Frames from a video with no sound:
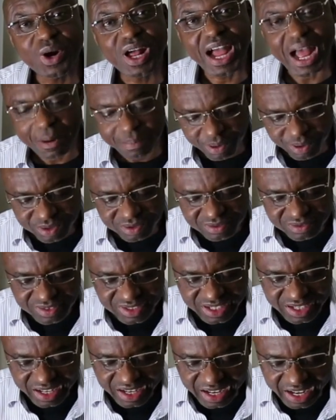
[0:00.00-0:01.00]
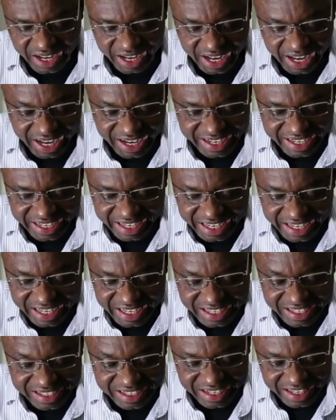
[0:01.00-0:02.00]
will happen uh,
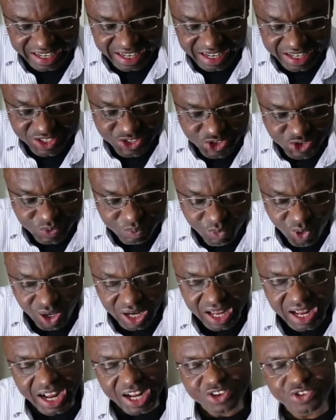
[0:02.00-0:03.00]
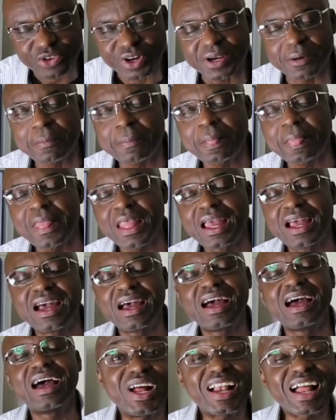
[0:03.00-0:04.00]
in a smaller artery?
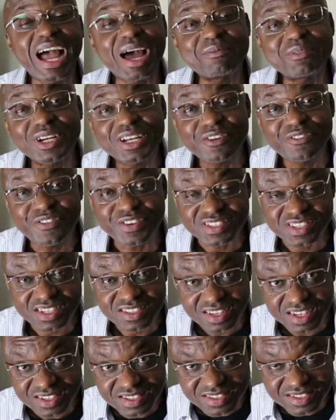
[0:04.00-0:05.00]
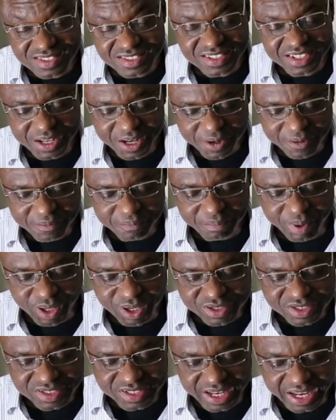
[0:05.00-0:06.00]
Well, I'm not a physicist,
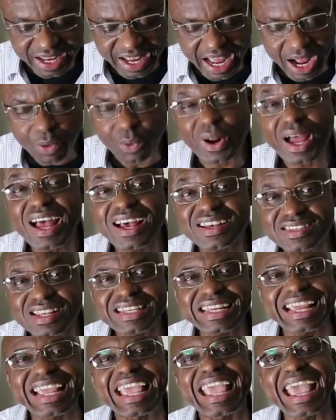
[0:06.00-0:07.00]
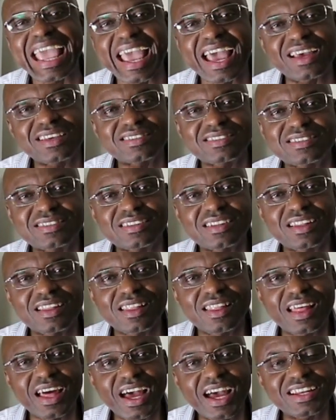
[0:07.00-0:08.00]
but uh, I will hazard a guess
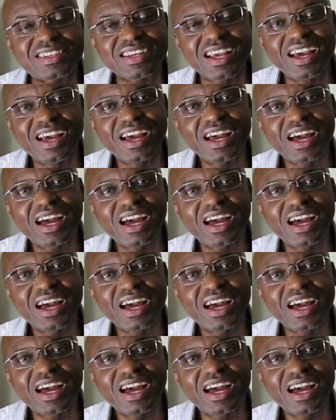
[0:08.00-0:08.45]
that